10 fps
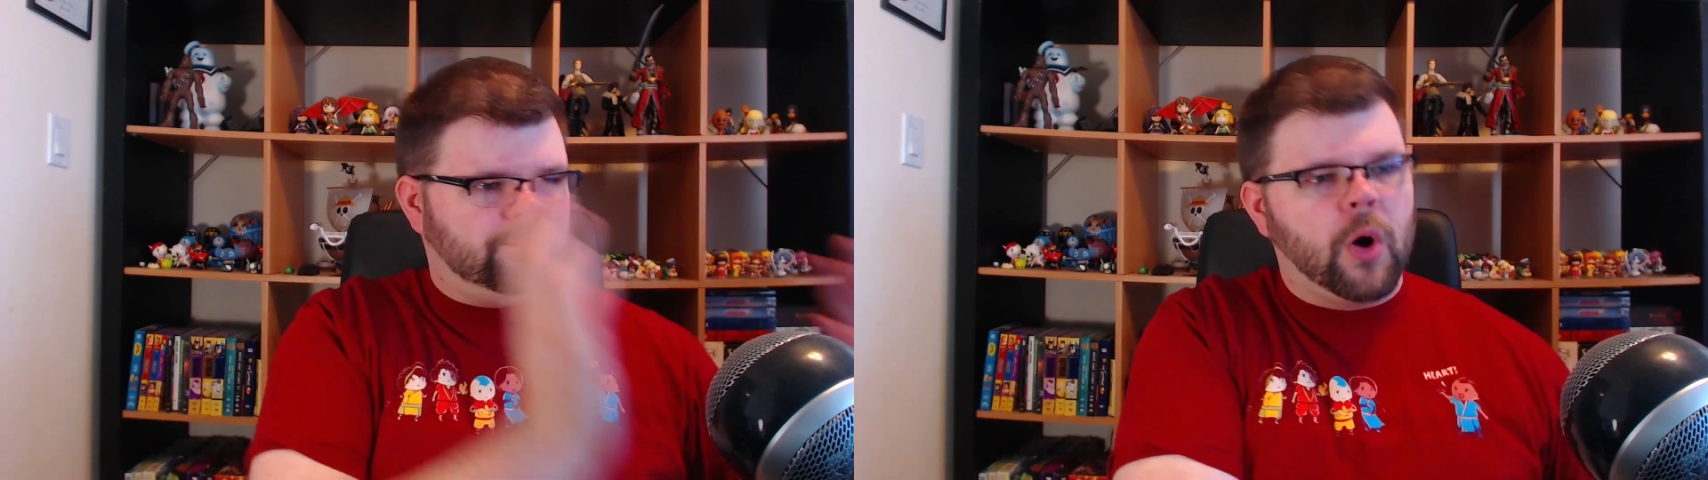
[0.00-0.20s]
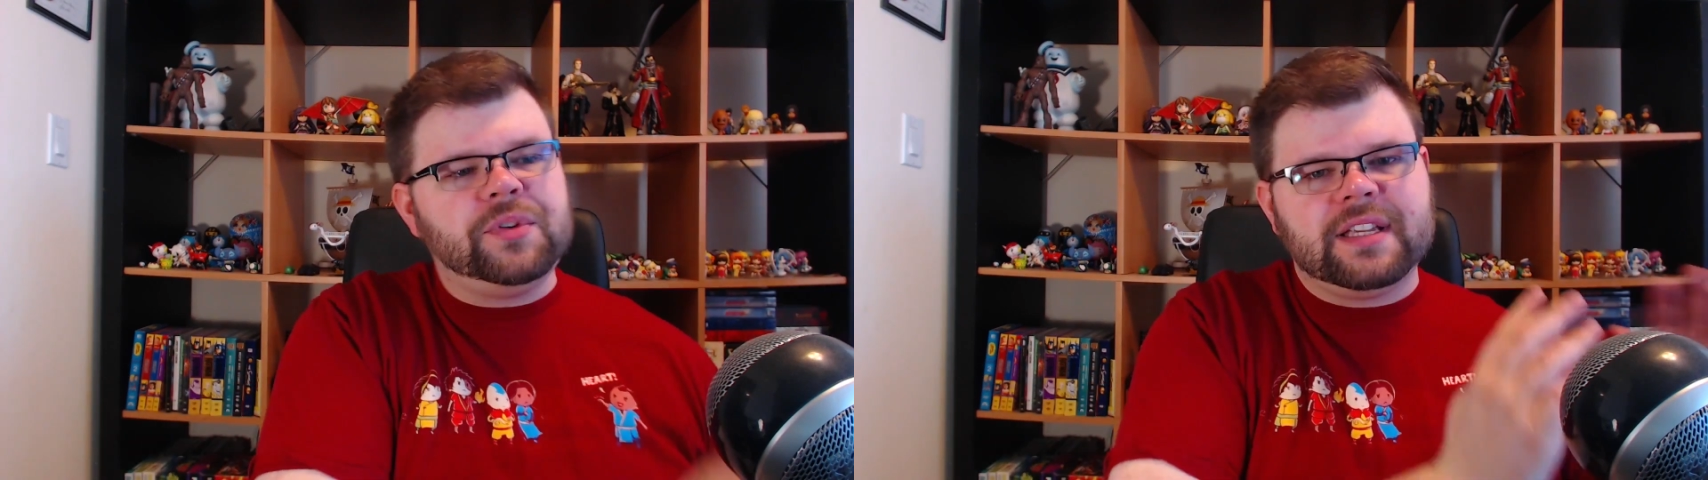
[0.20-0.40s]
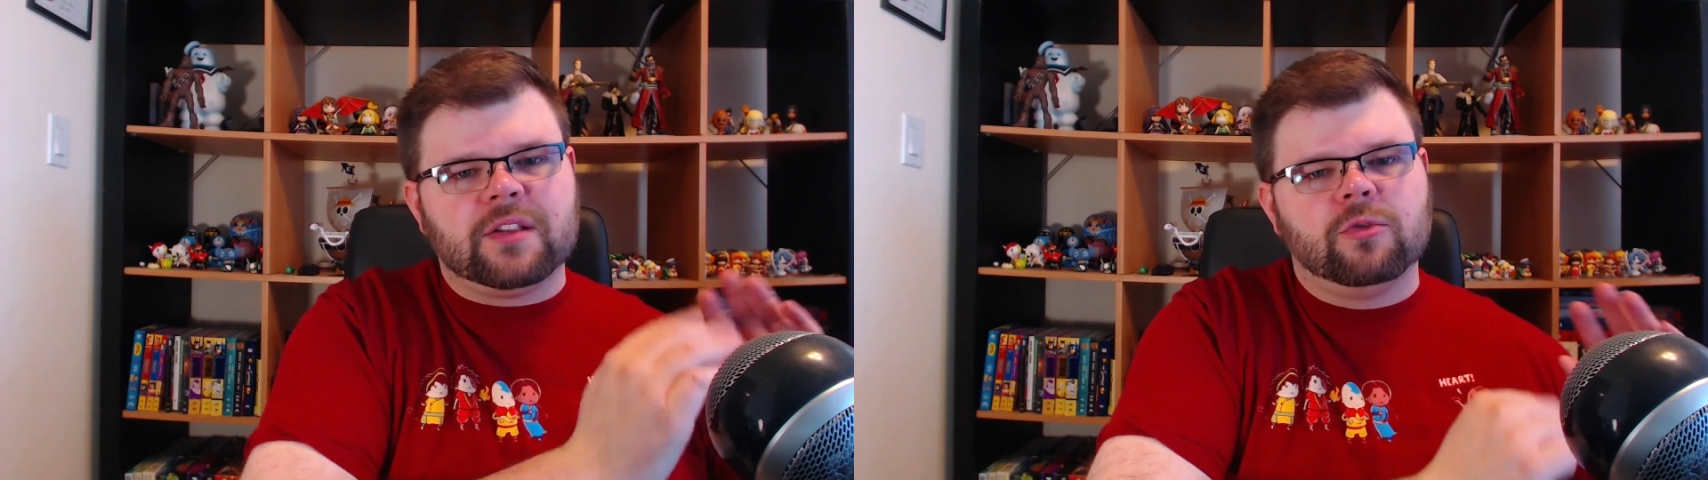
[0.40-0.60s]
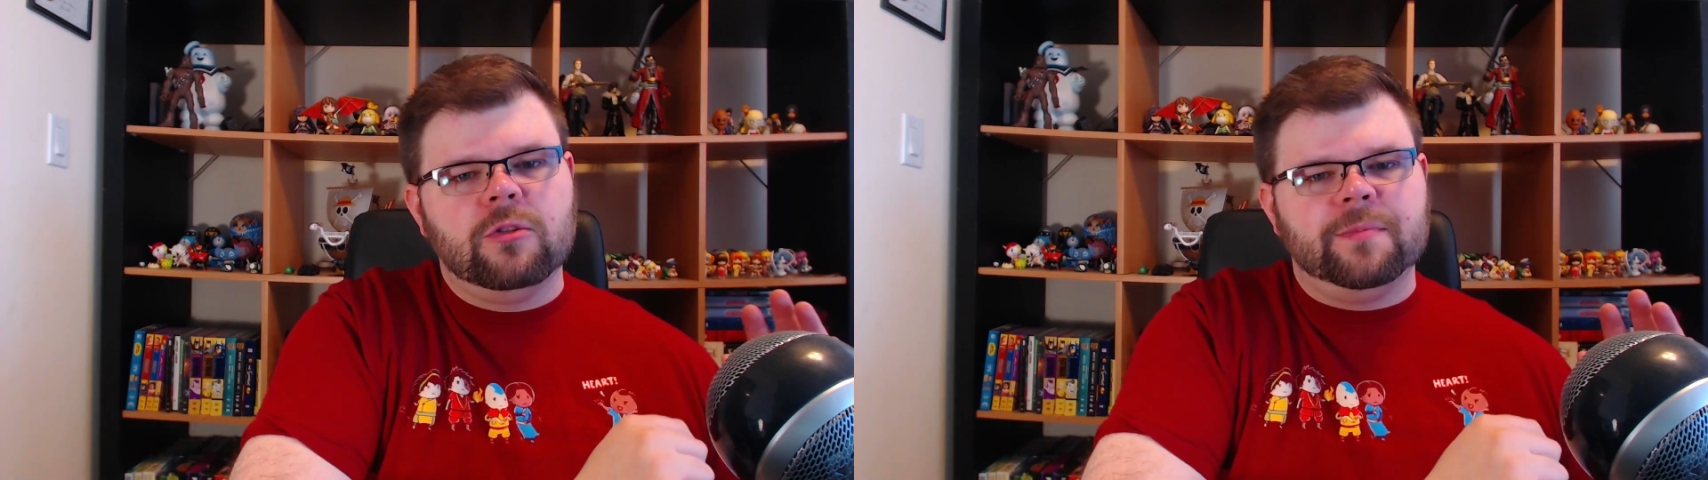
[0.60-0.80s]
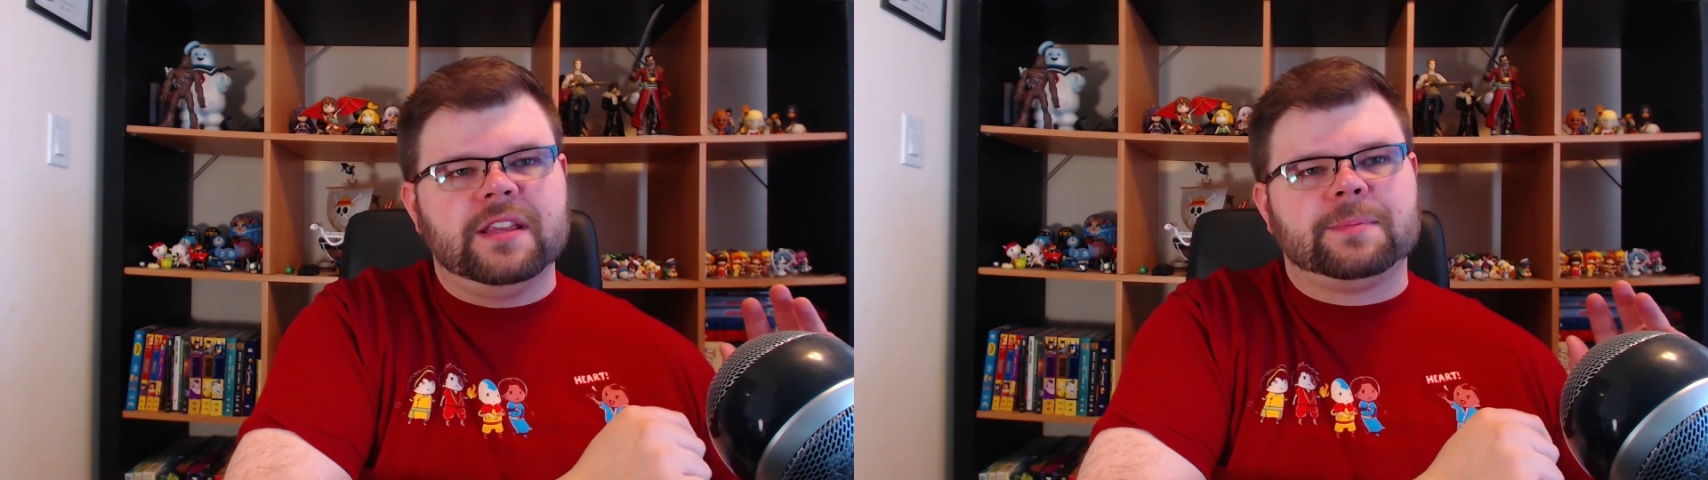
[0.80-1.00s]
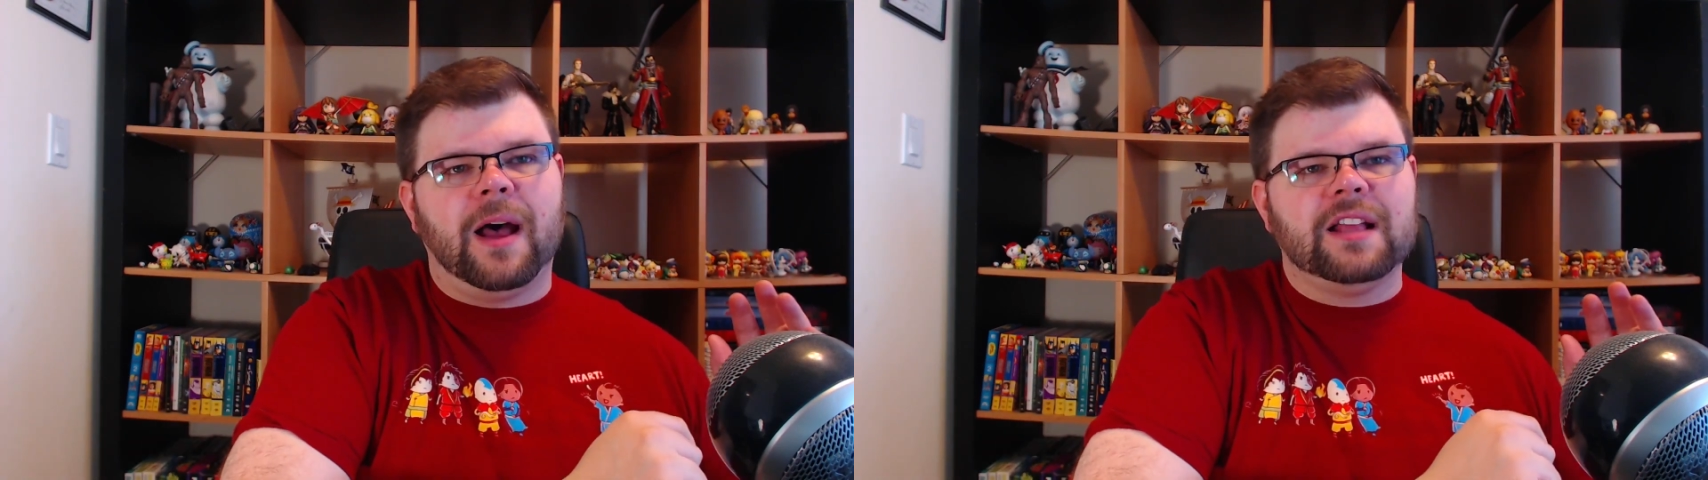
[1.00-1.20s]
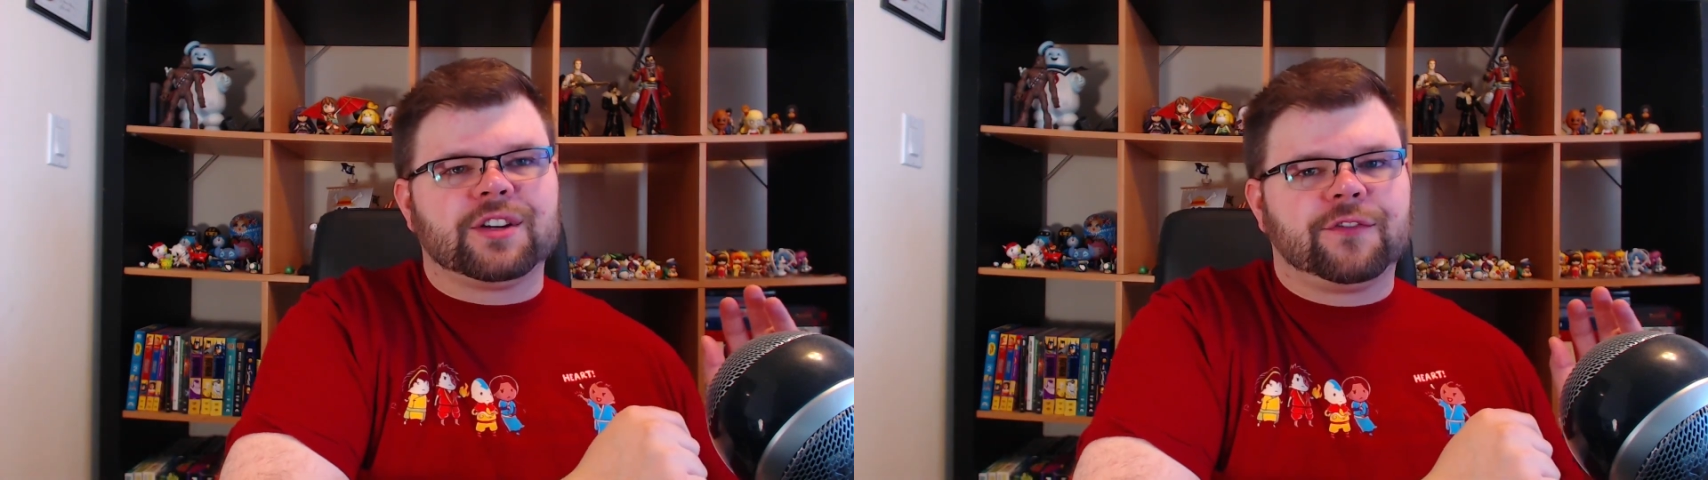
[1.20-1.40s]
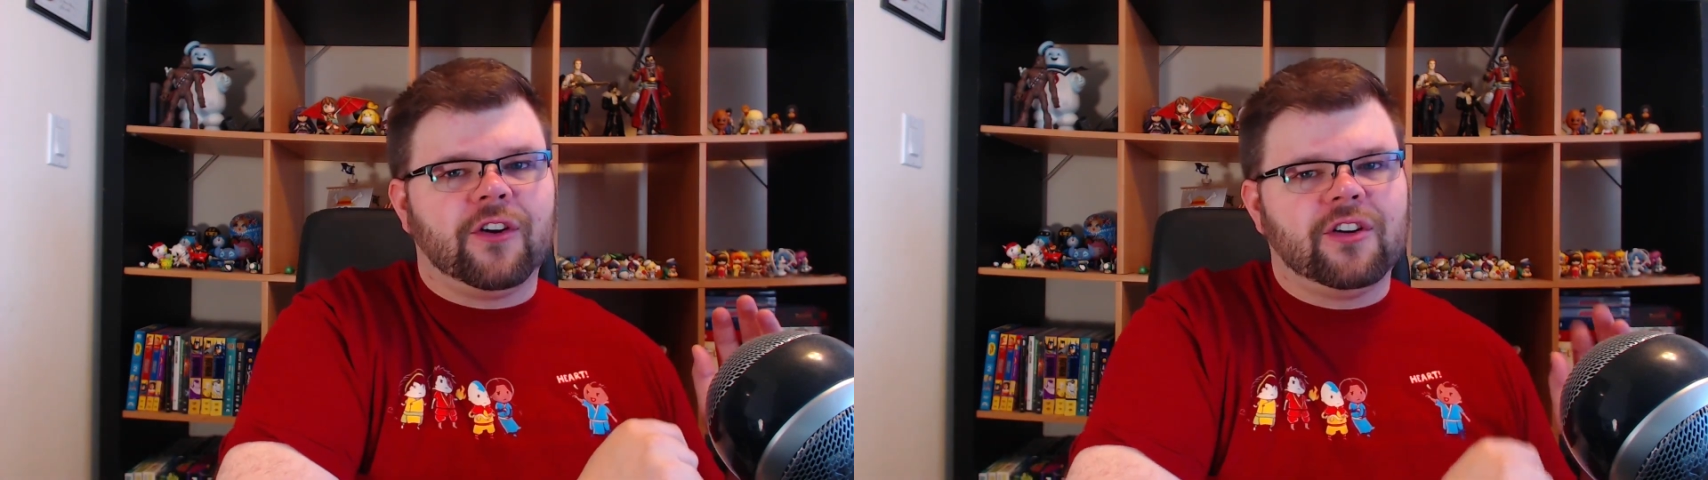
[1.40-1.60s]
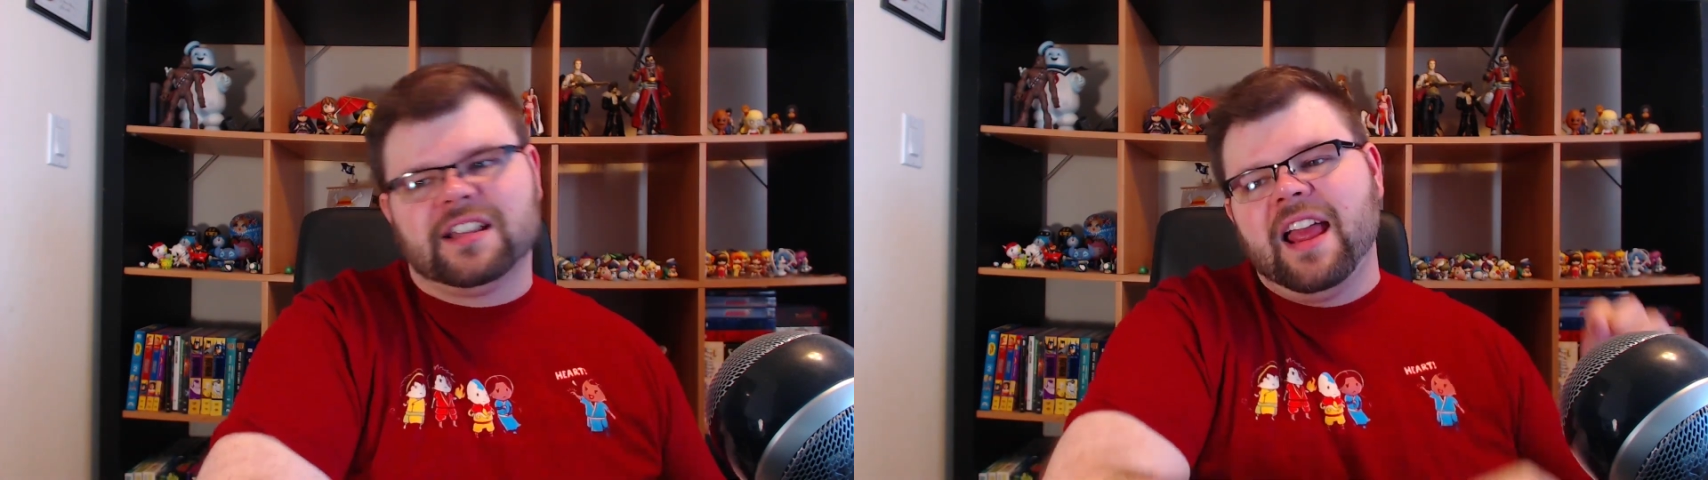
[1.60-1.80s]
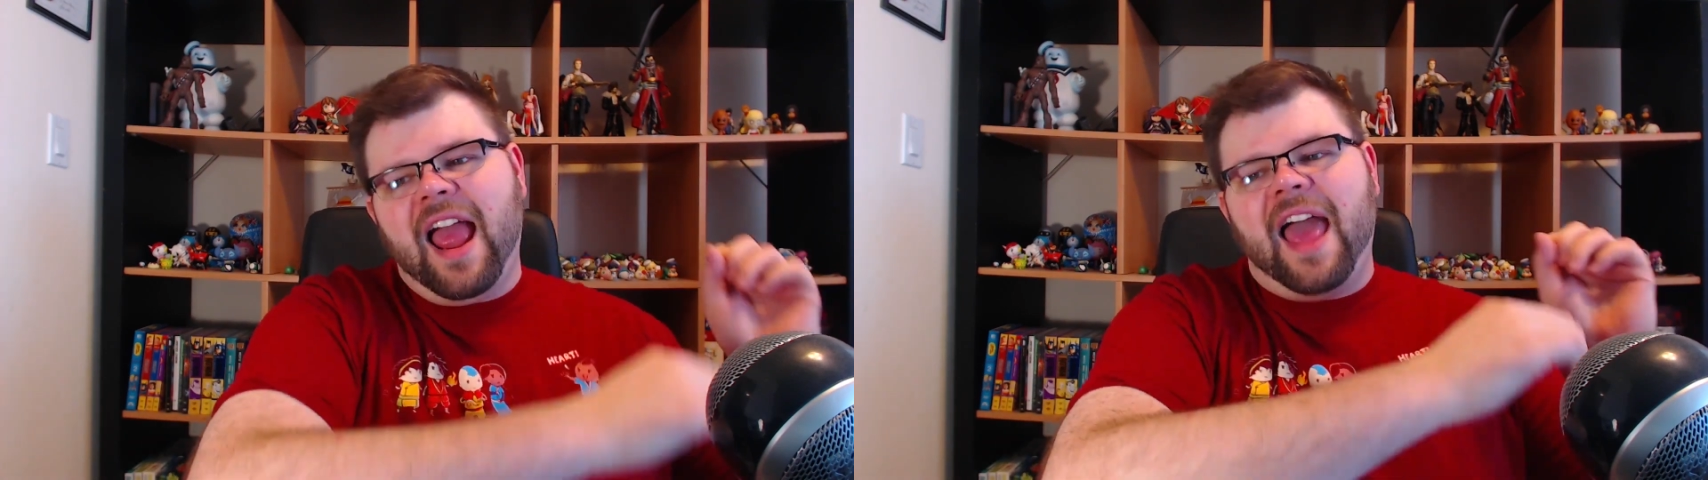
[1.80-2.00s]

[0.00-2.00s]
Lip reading: post it to RWBY sponsors first,